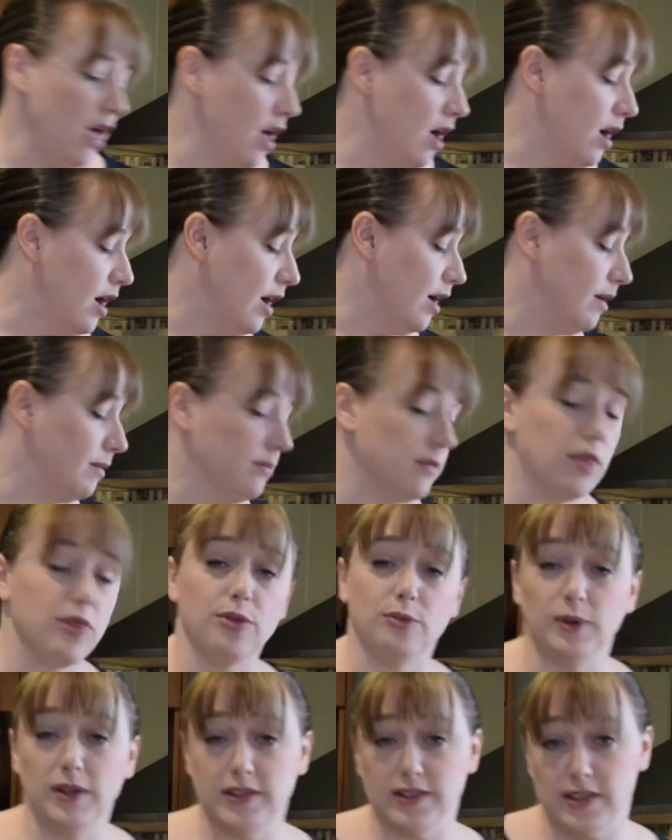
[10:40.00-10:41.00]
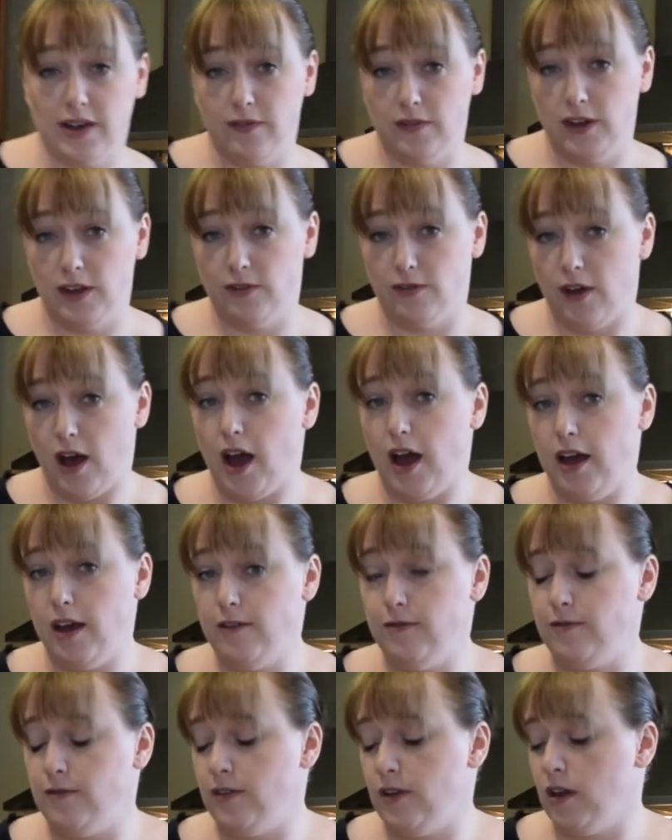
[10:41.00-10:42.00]

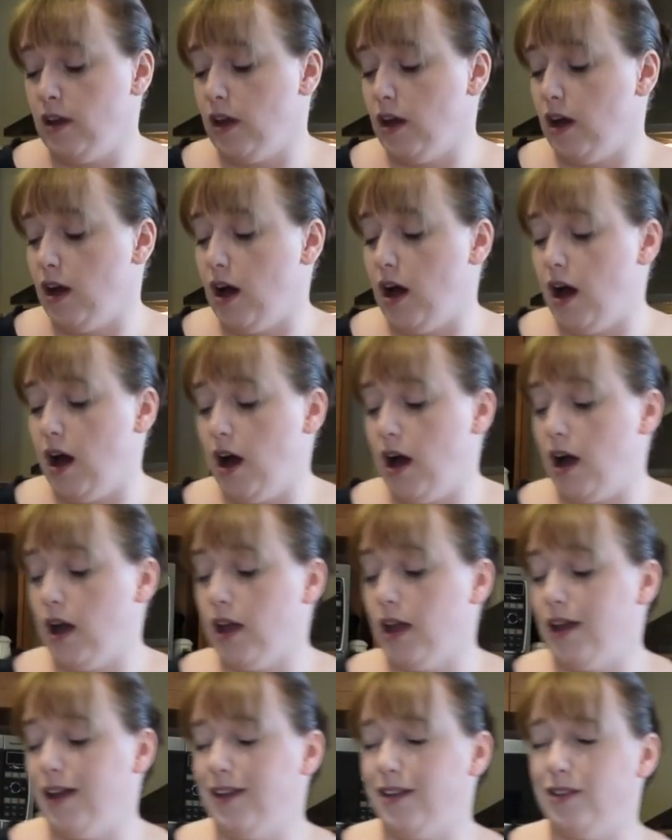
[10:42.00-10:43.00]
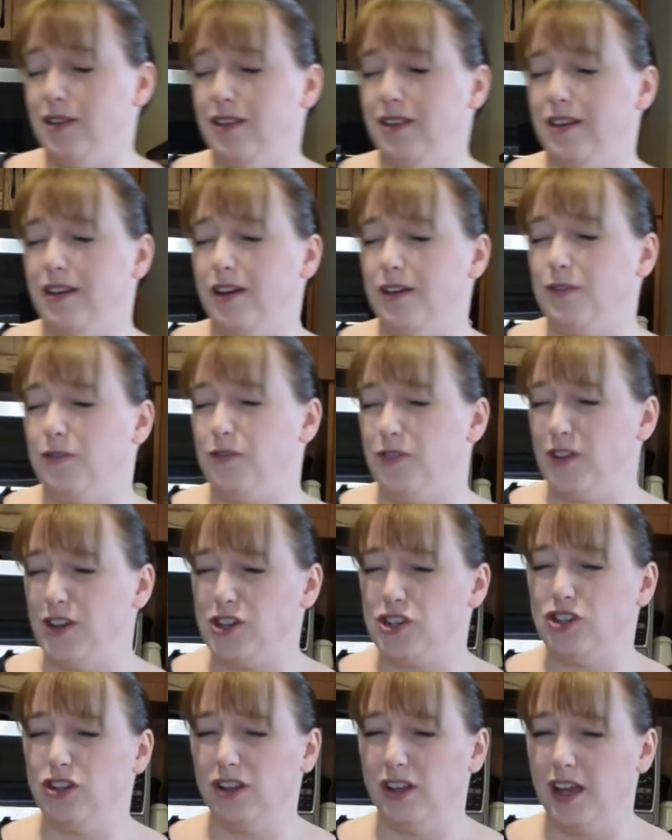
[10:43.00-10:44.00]
375.
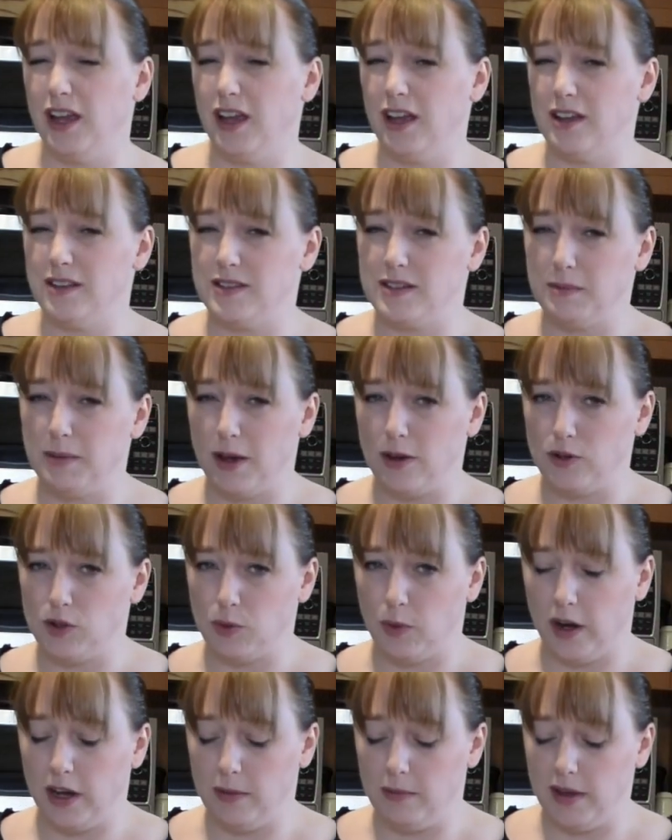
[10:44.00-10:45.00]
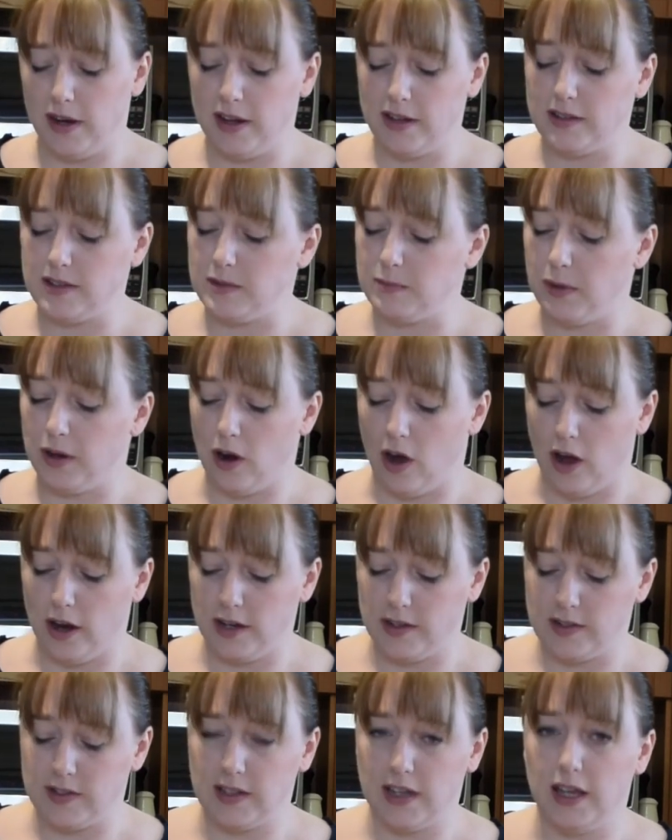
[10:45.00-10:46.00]
Officially, it's about 20 minutes, but
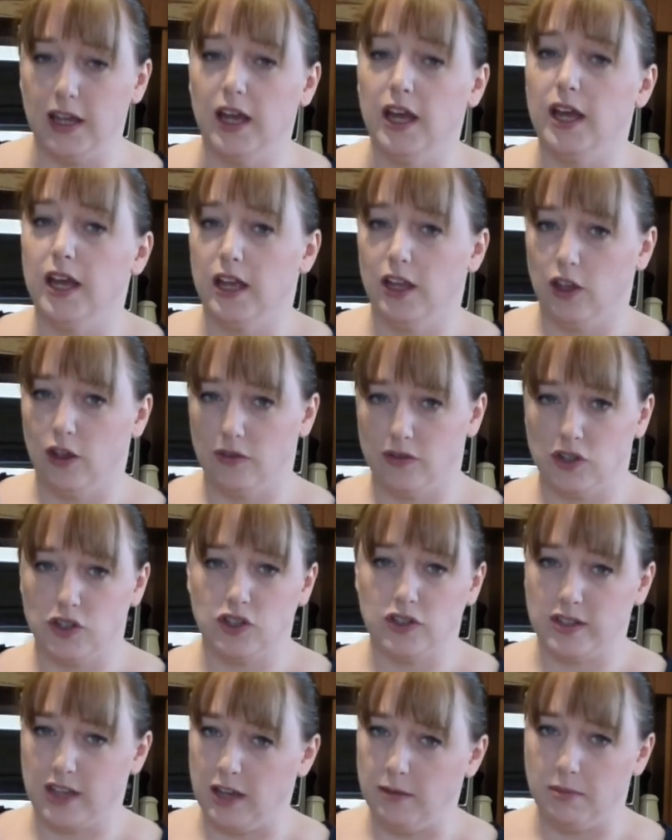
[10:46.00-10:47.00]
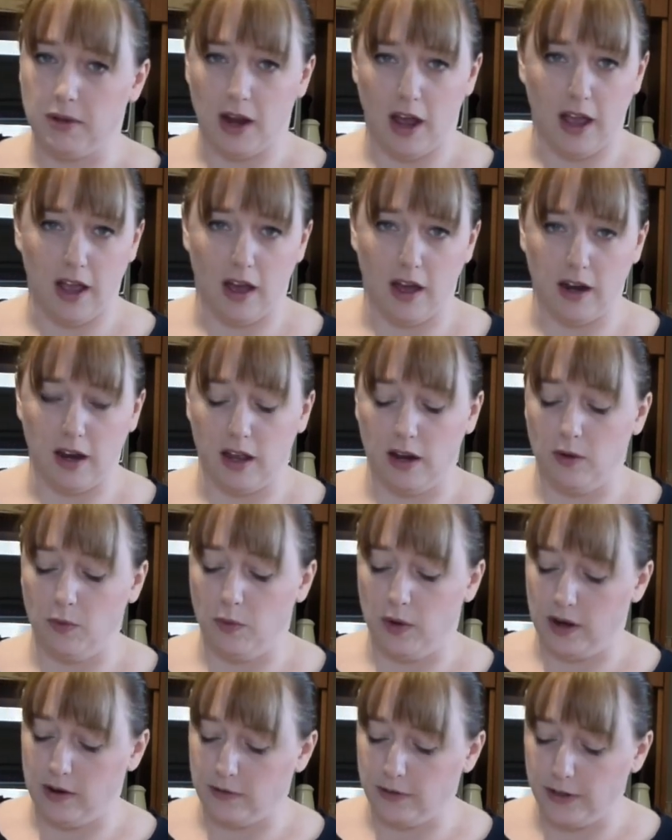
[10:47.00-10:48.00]
honestly, you have to just keep an eye on it.
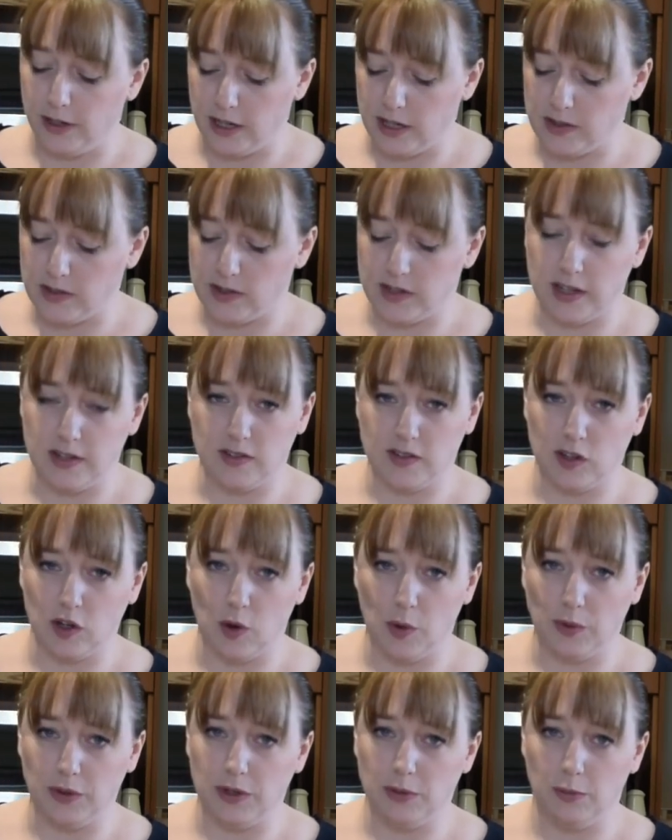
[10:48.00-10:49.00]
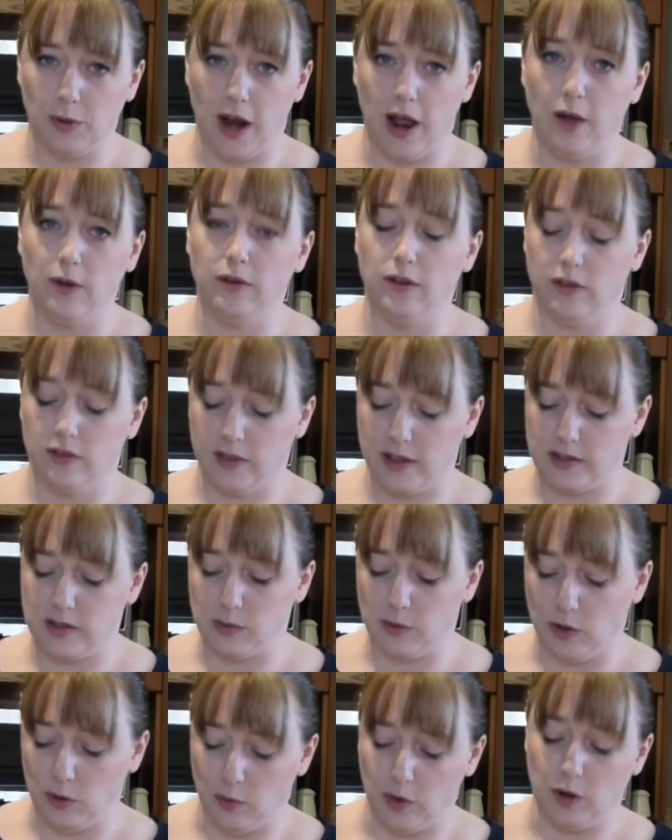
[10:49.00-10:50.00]
Whenever it is nice and golden brown, that's
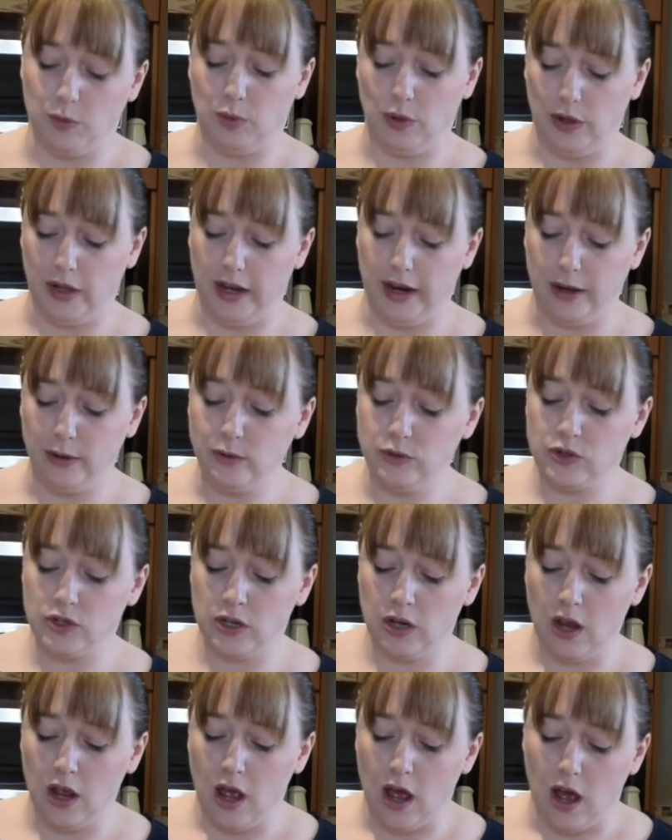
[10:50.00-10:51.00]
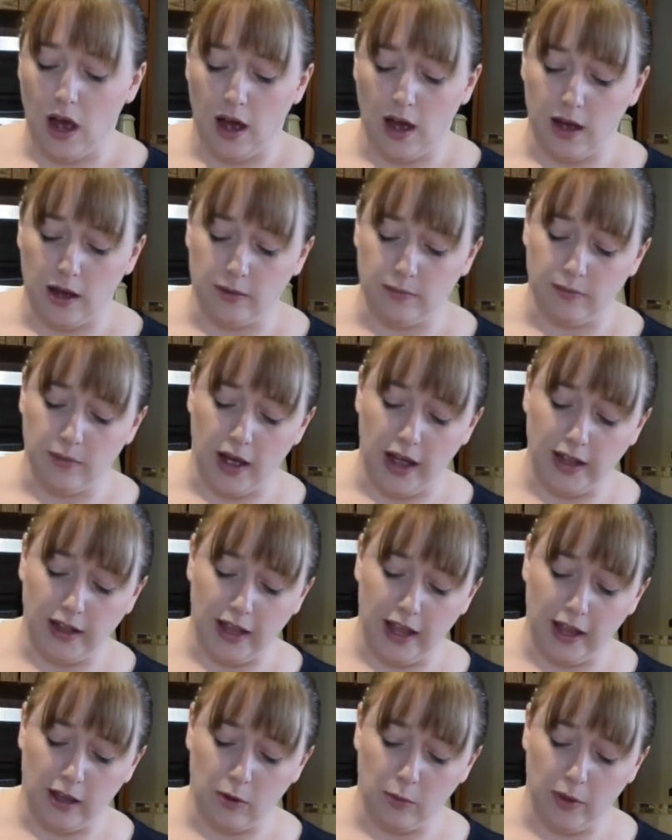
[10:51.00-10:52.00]
when you want to pull it out. I
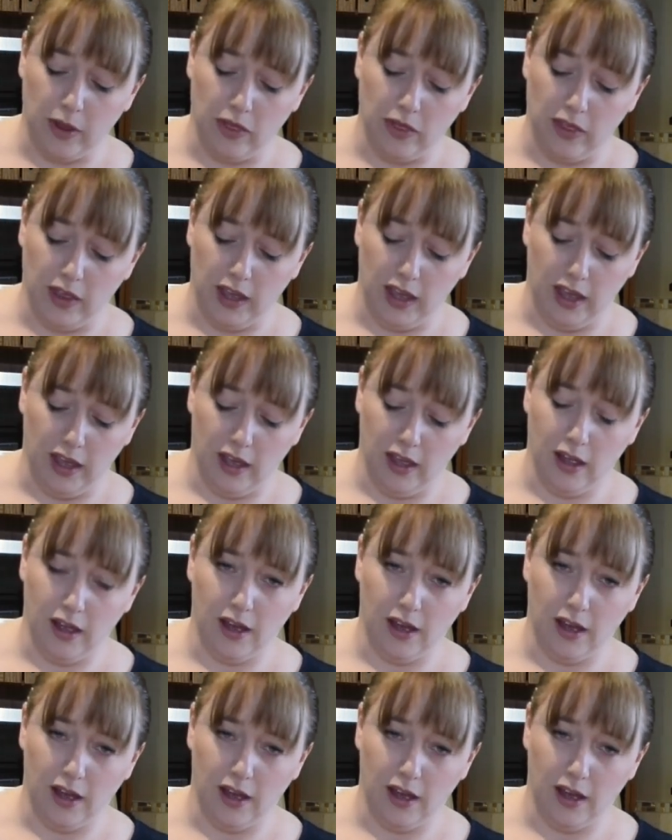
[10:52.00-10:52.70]
like when the